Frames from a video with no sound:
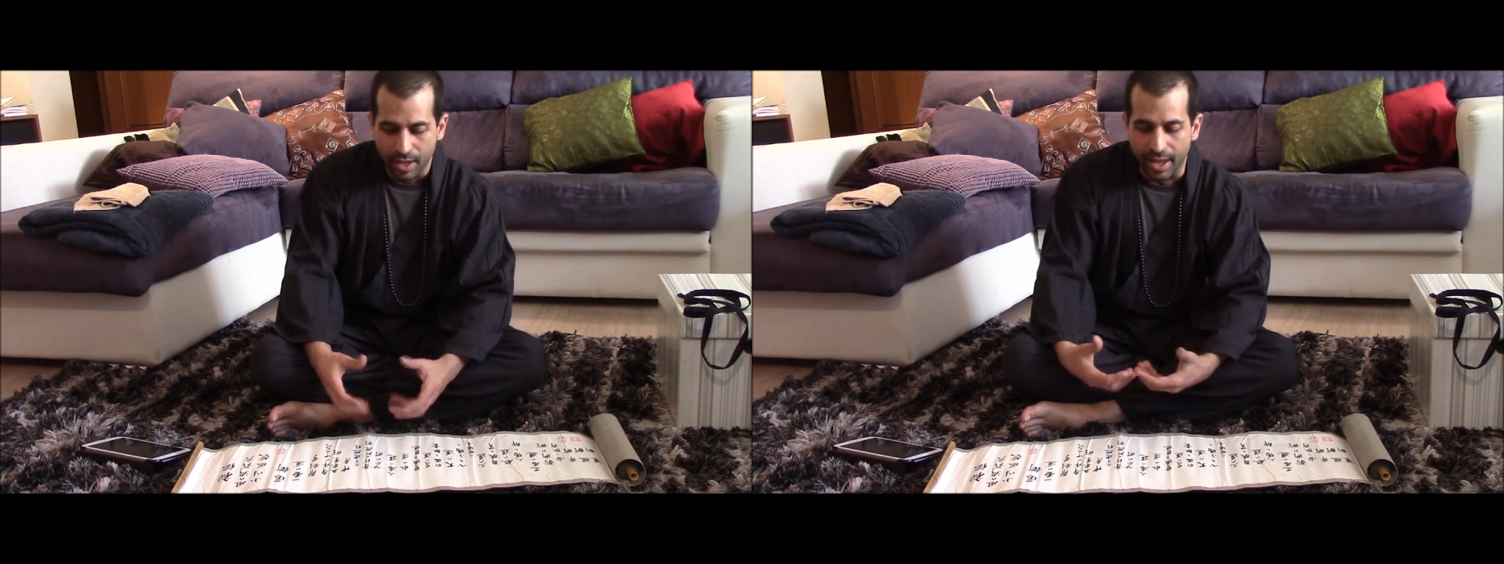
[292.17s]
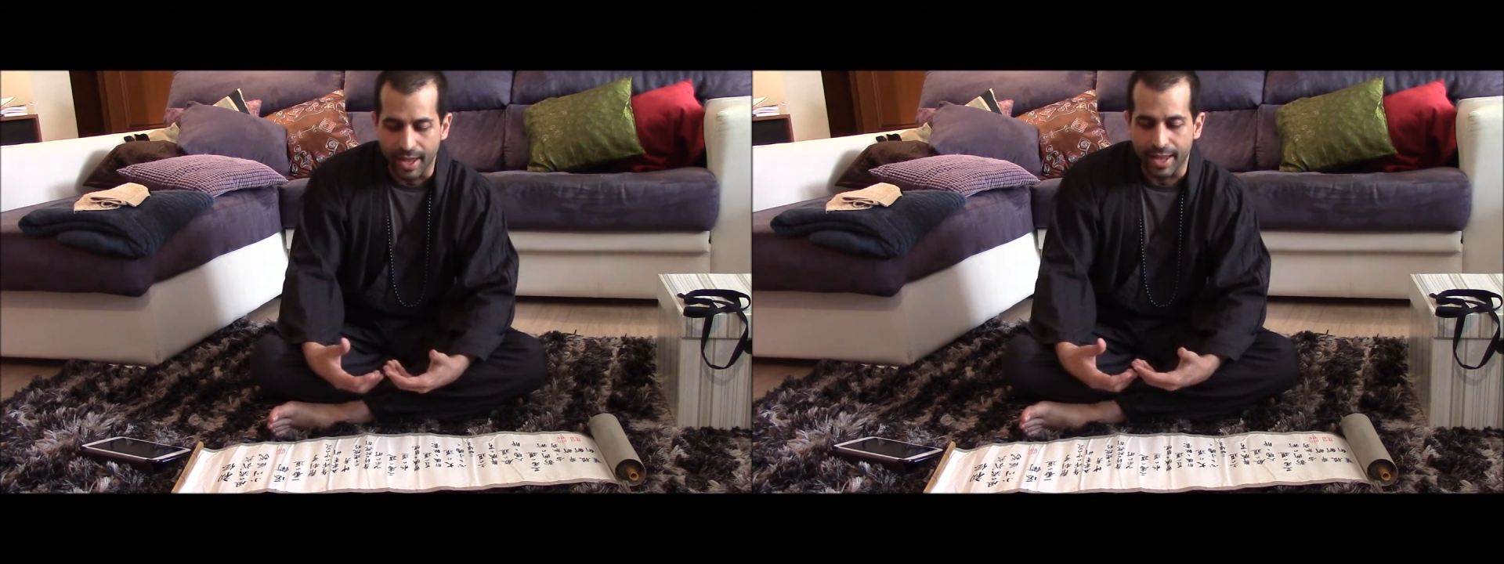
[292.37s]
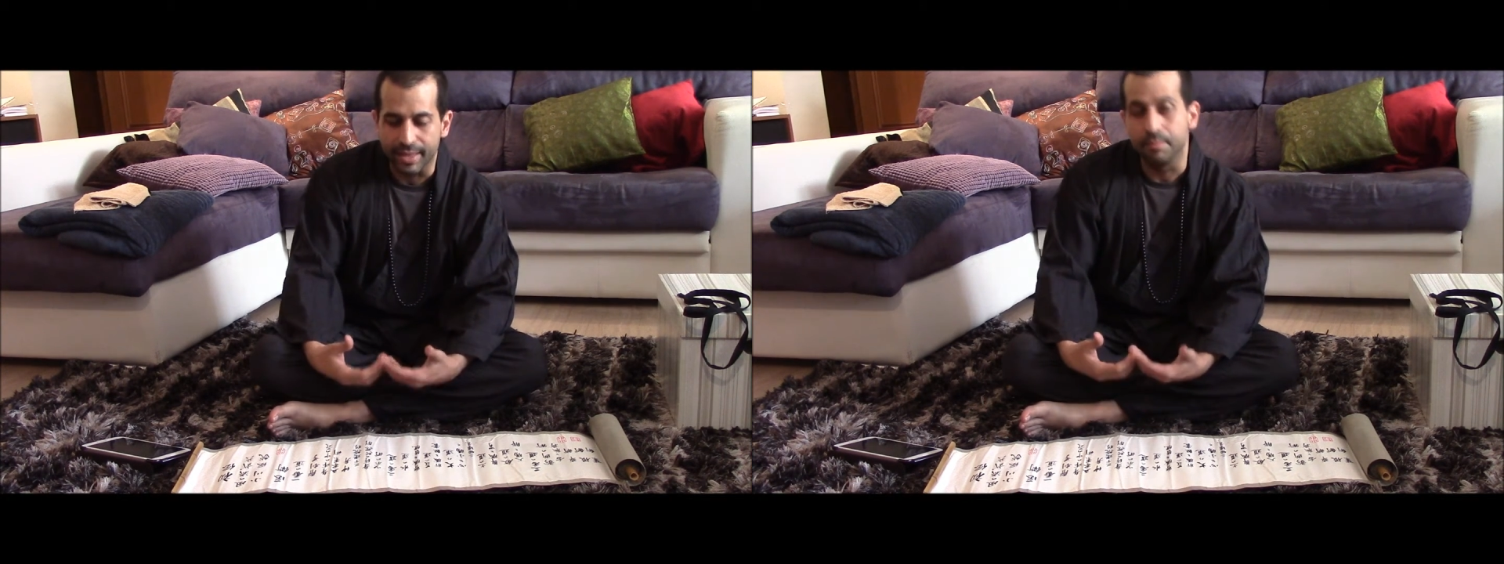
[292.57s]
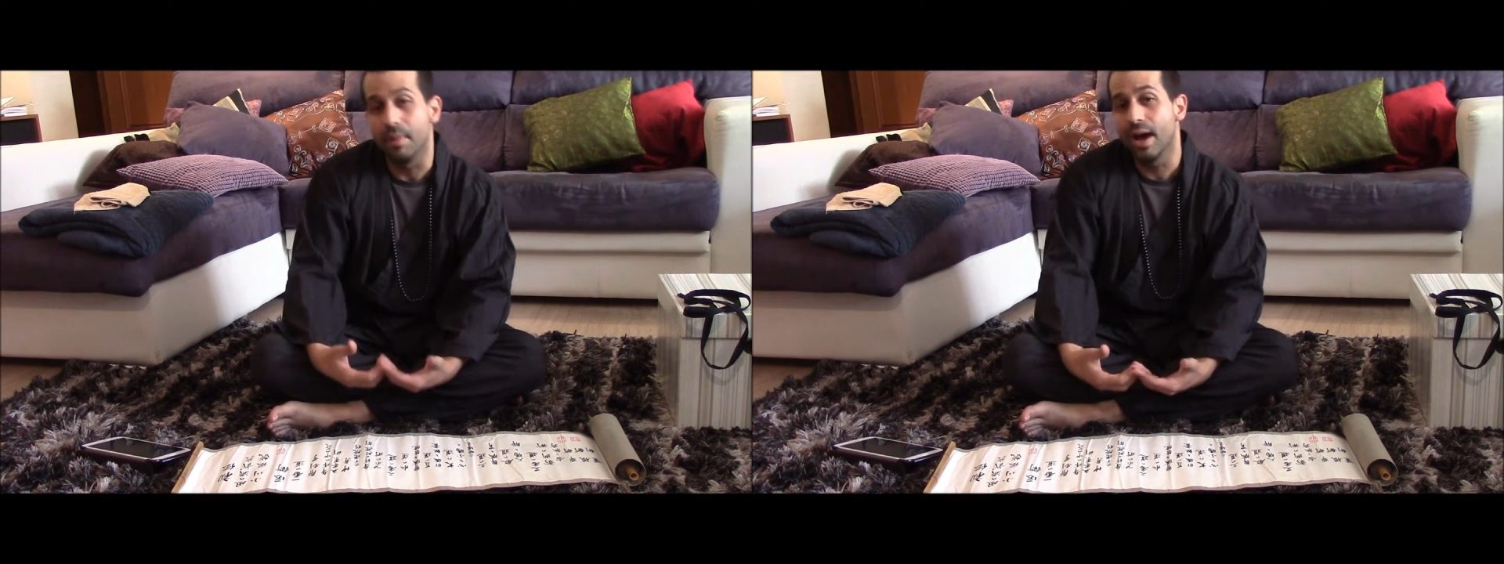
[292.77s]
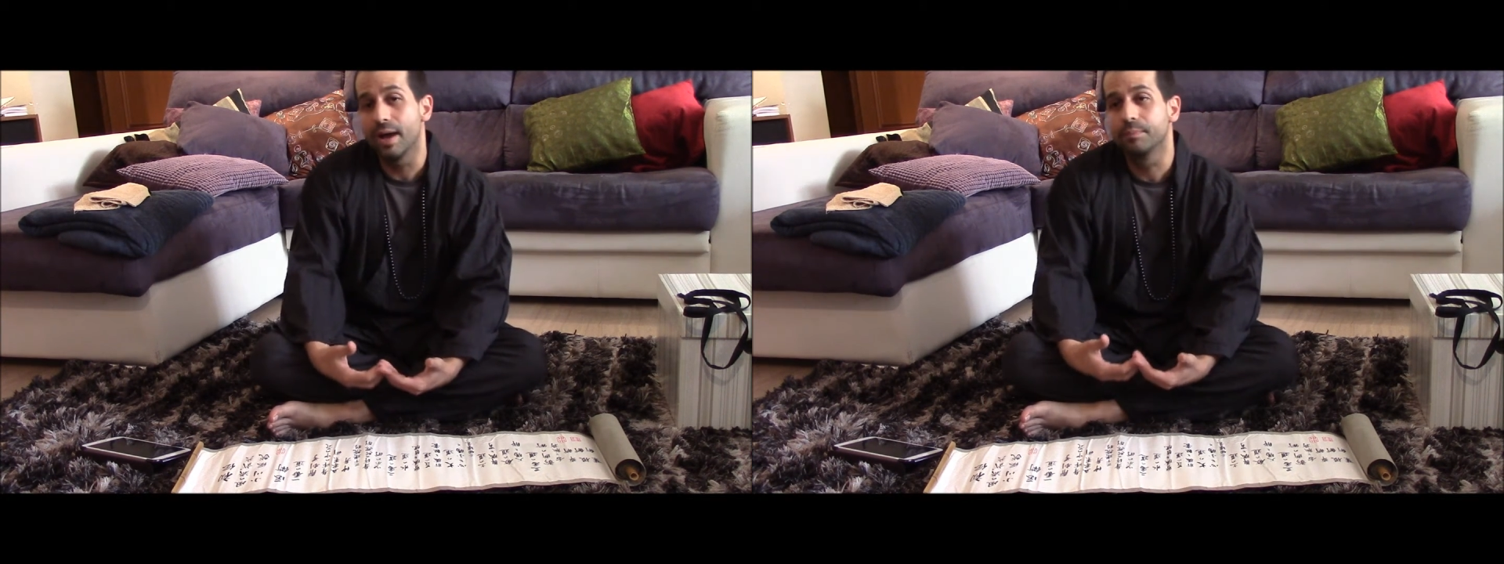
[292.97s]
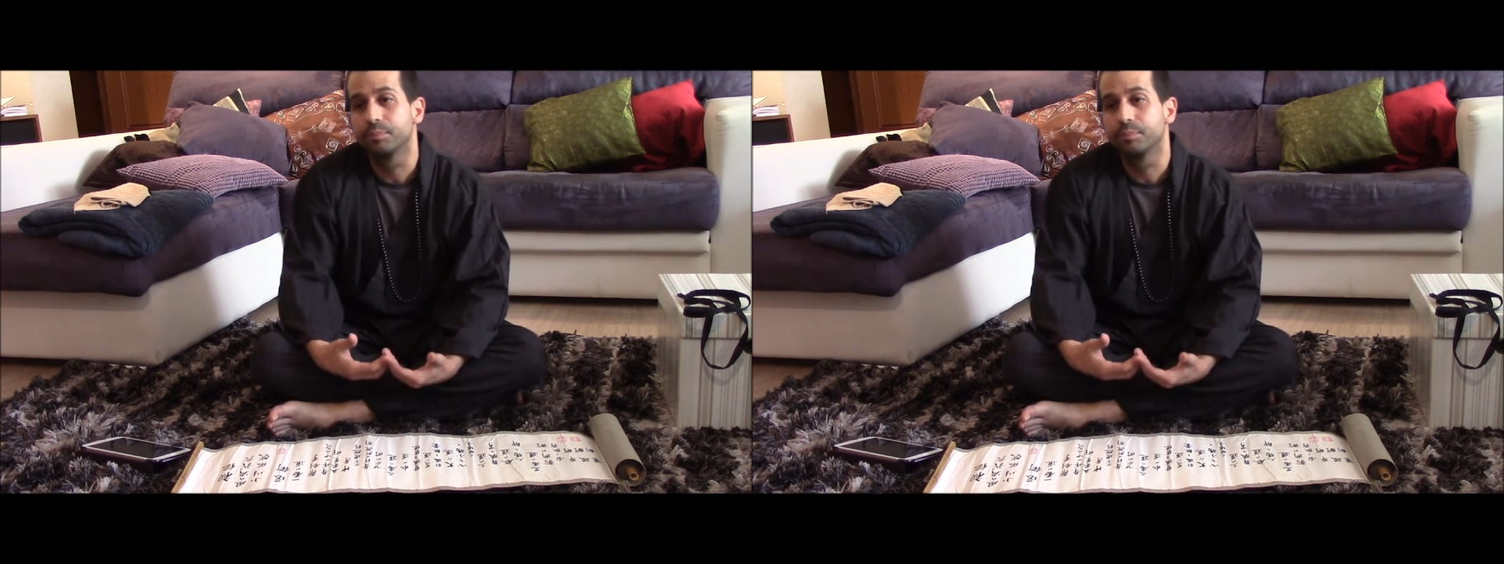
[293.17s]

And Ma,